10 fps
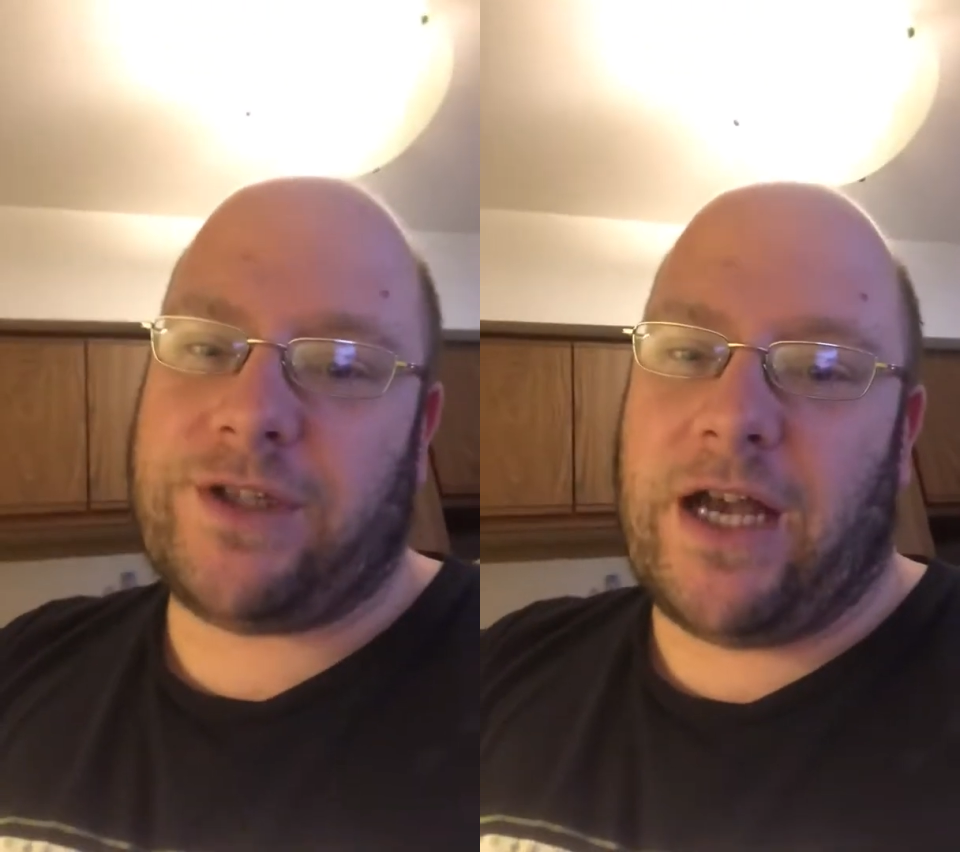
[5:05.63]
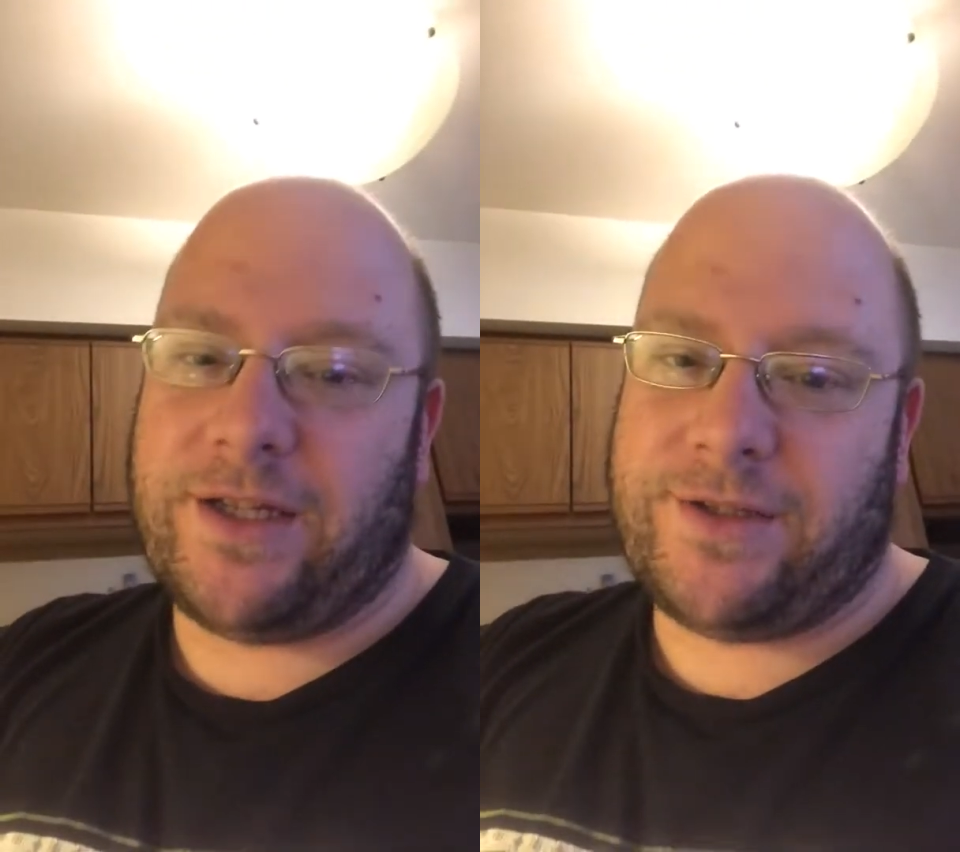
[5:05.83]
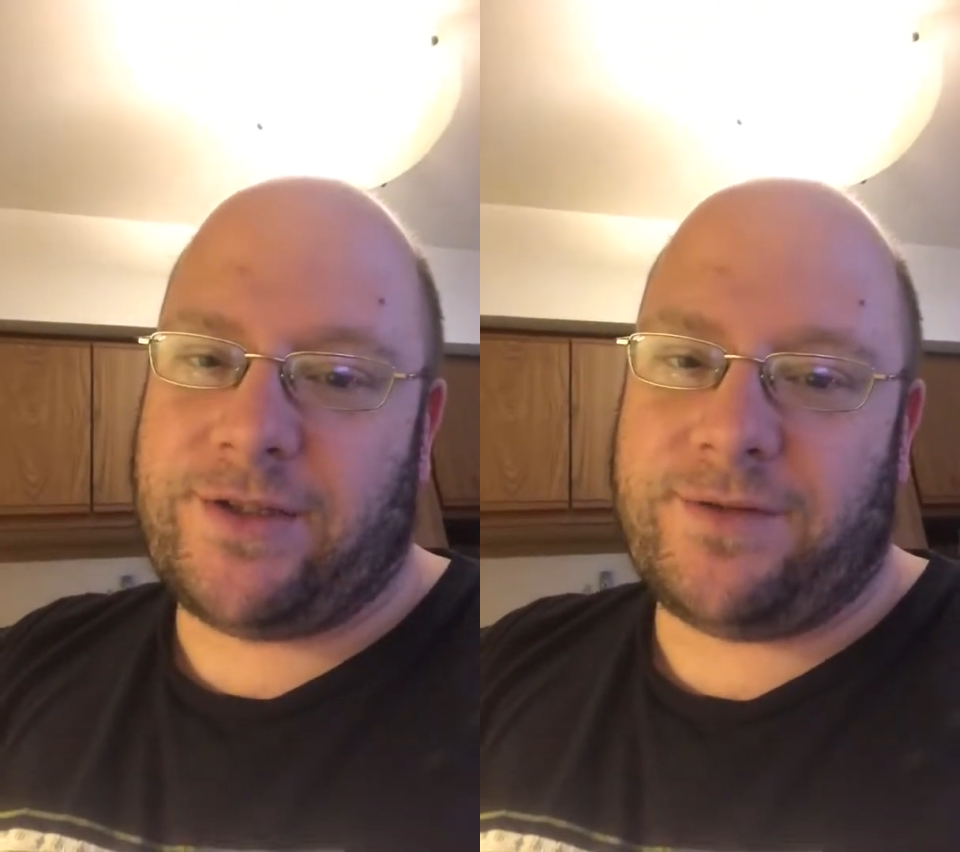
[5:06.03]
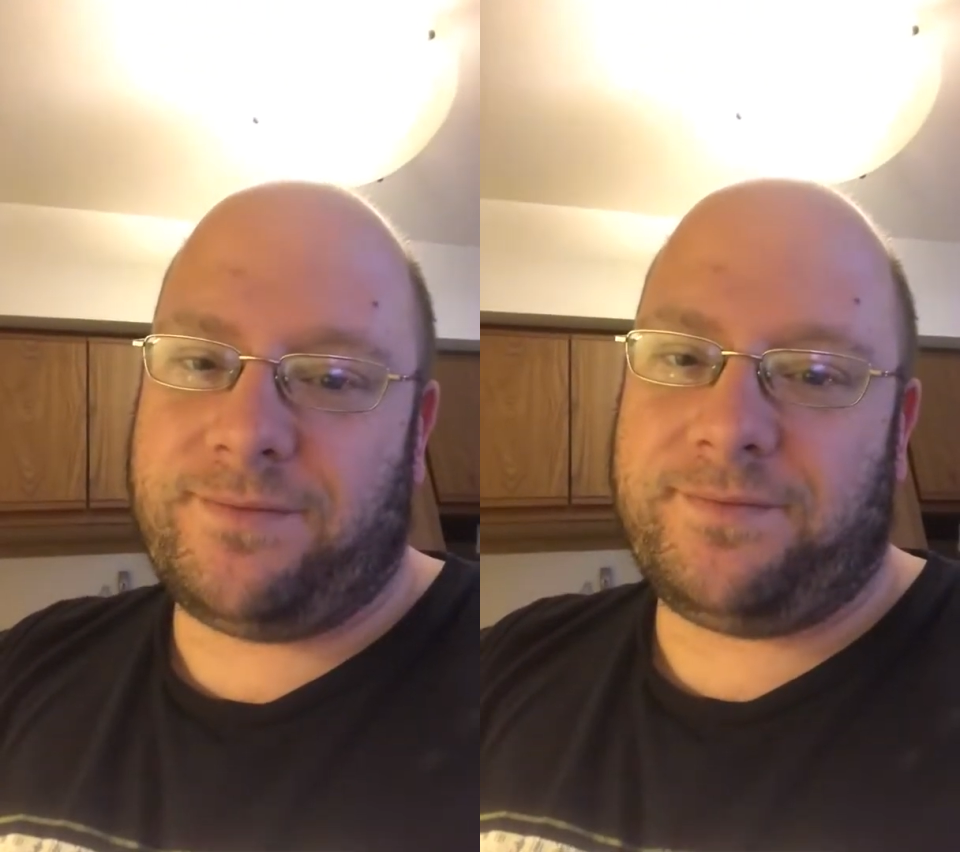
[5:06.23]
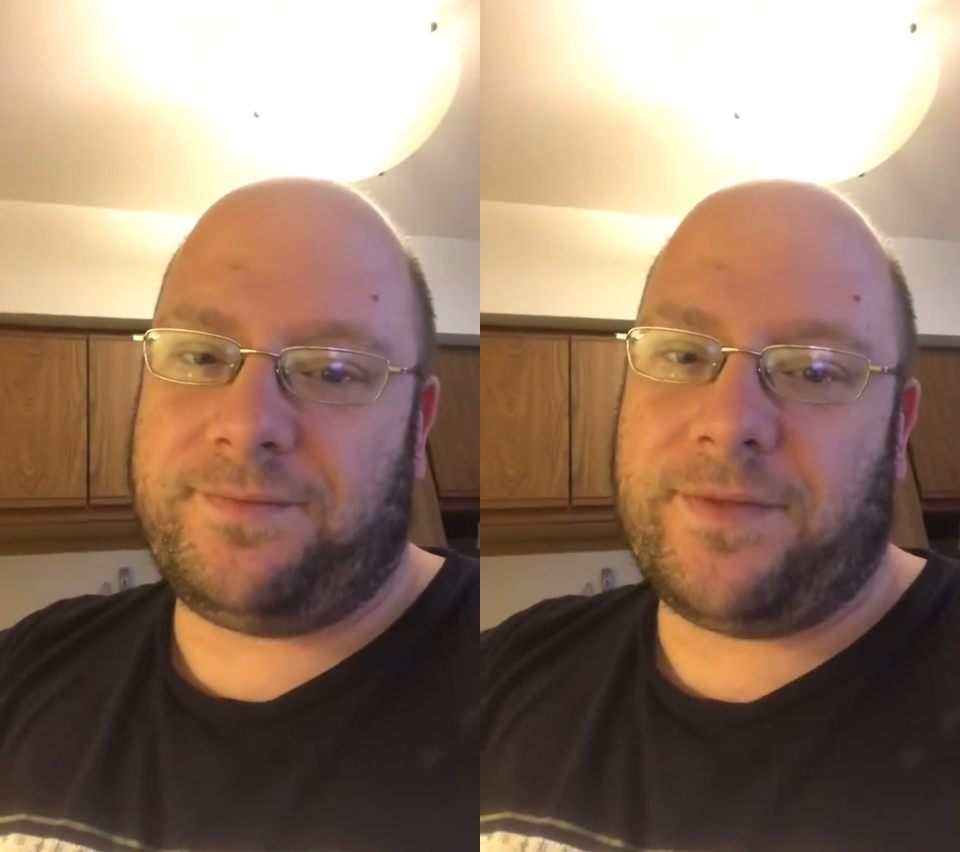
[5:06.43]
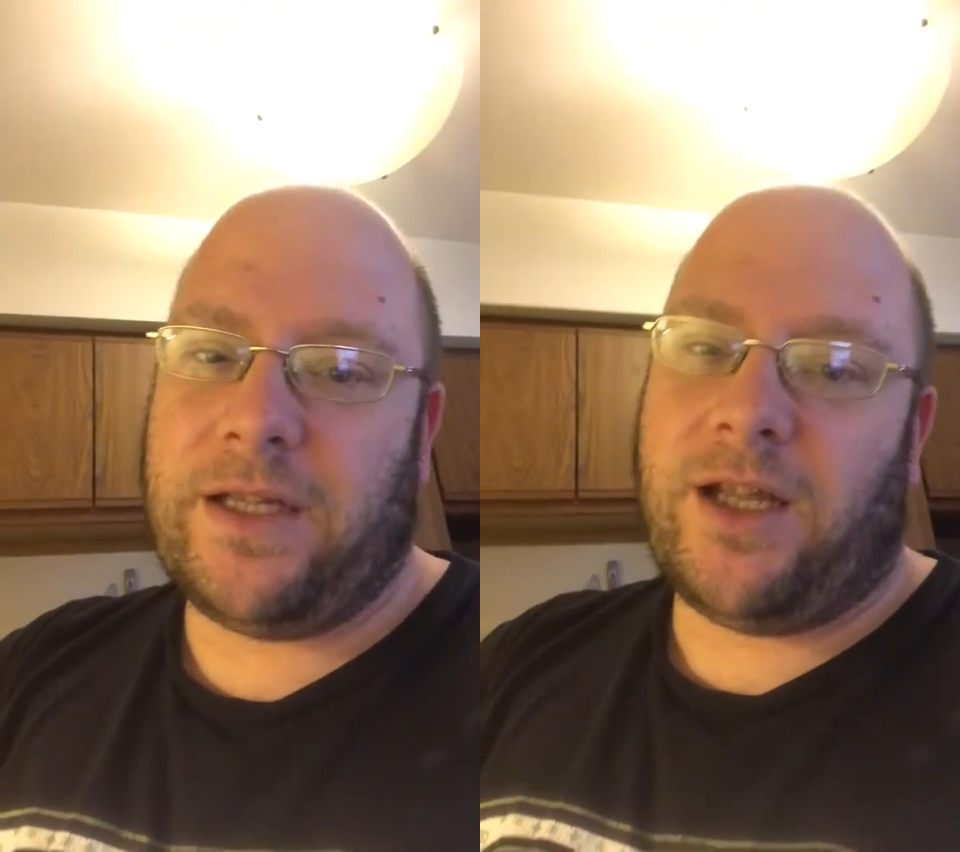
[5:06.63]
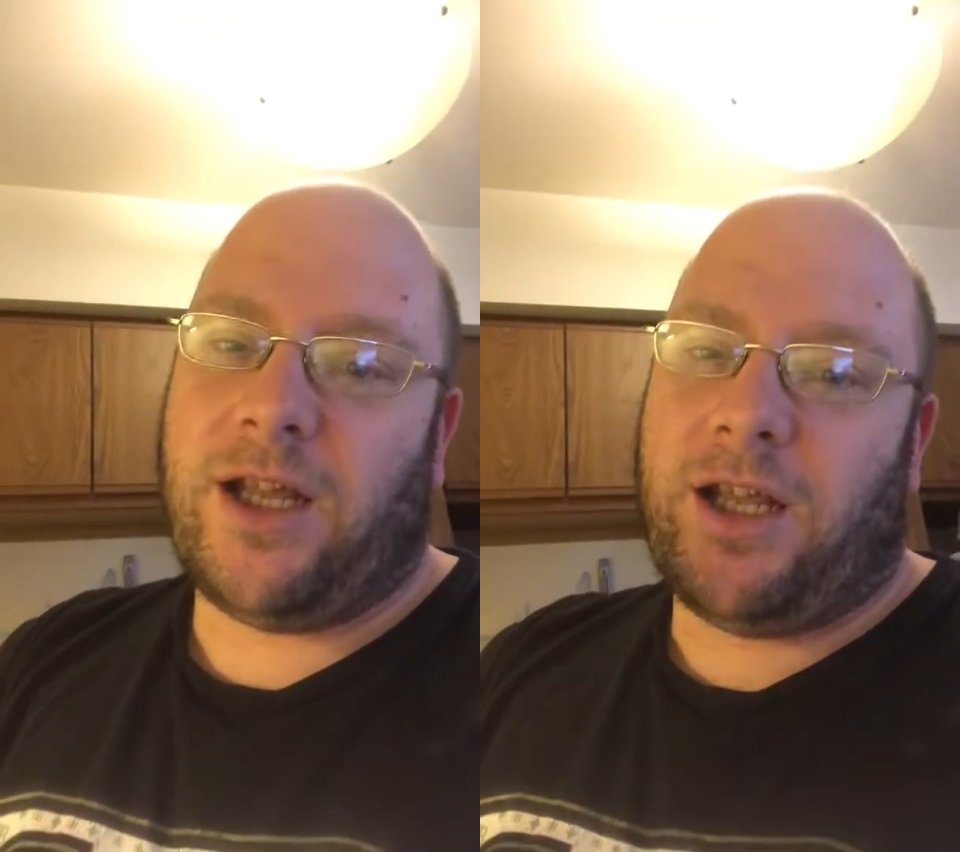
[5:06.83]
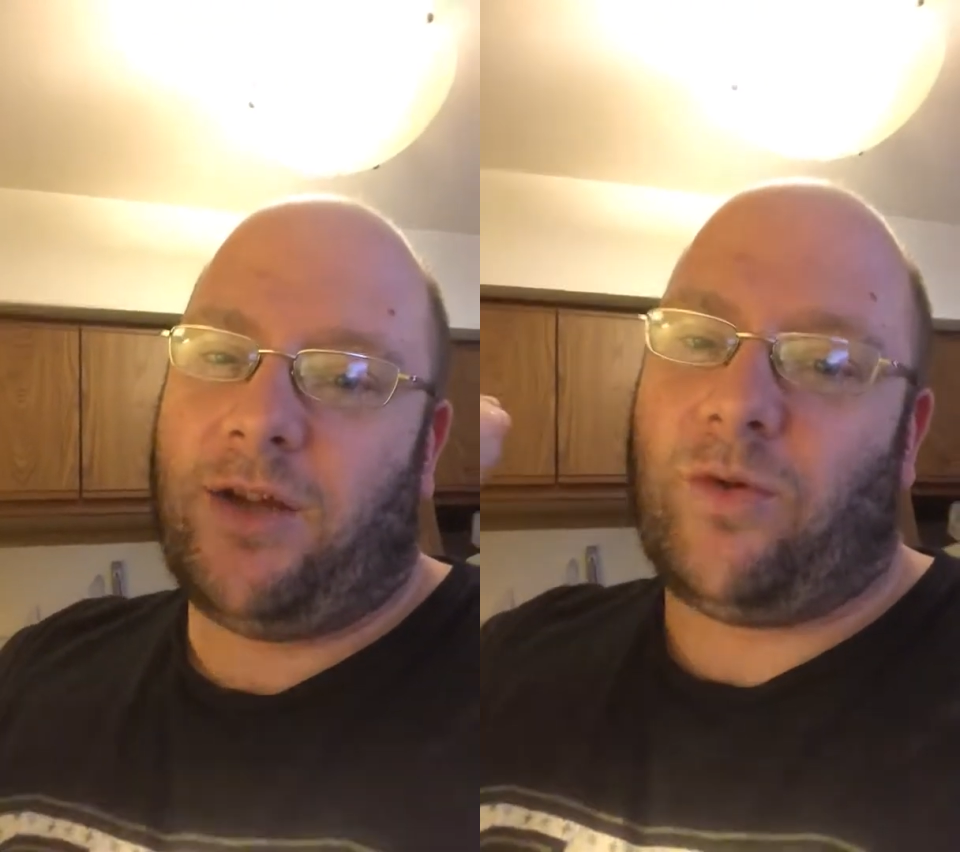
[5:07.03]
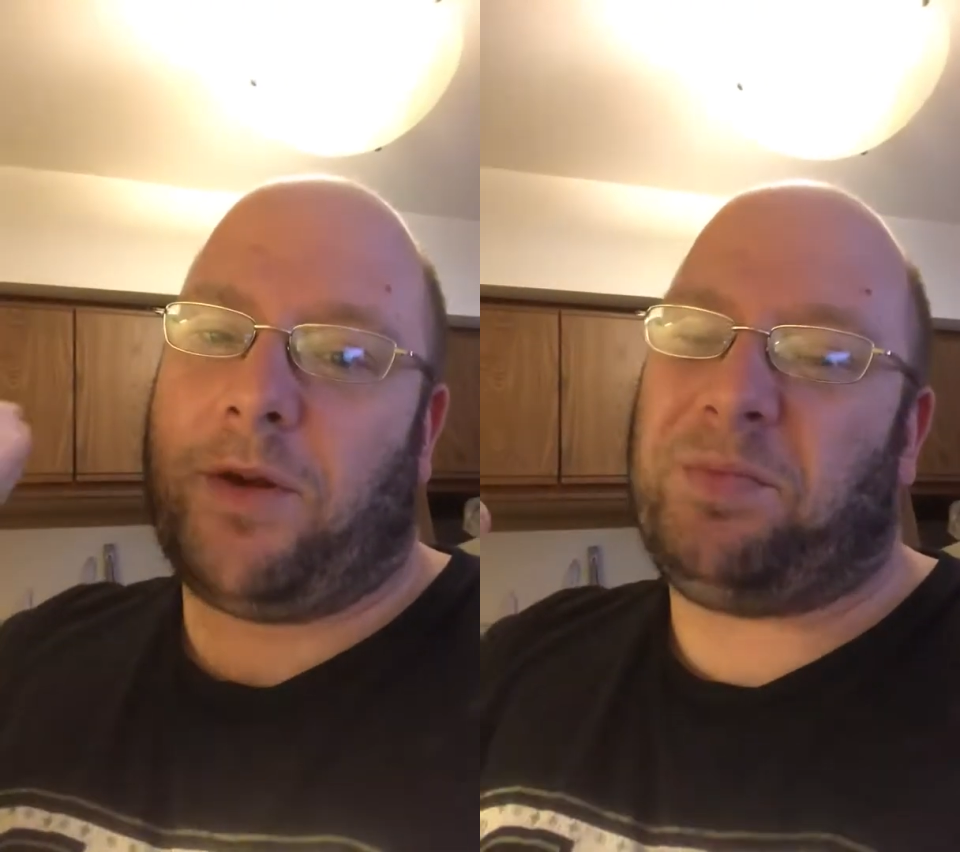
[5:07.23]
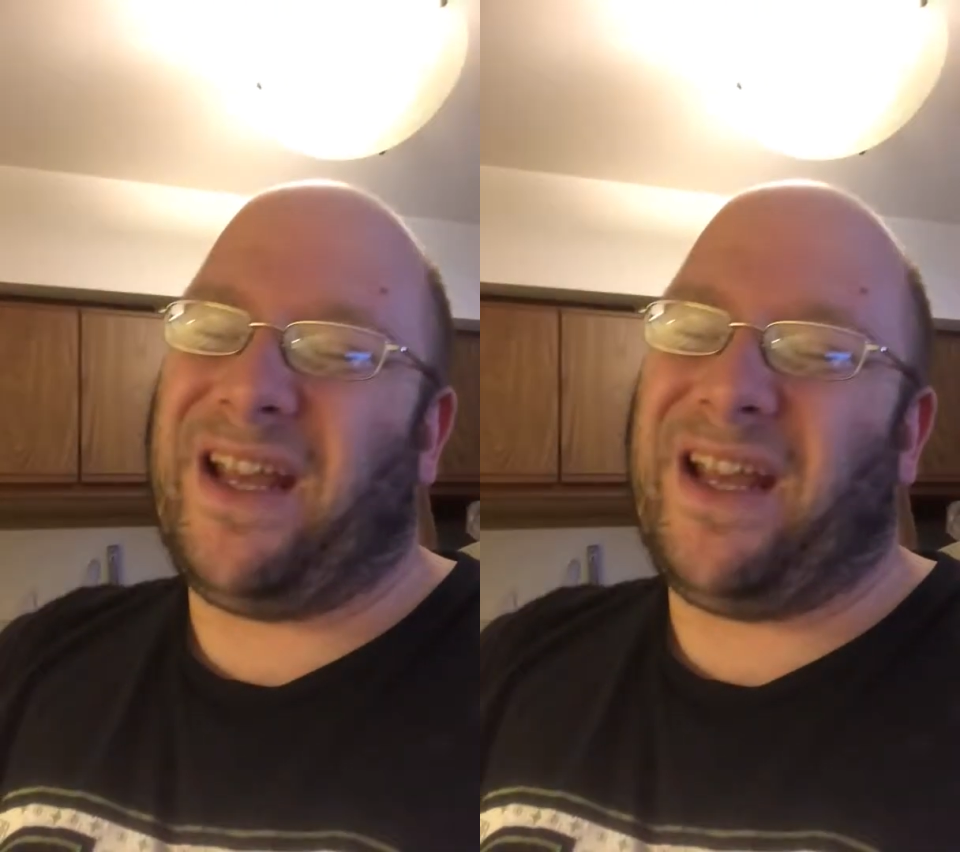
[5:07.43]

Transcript: sides. You want to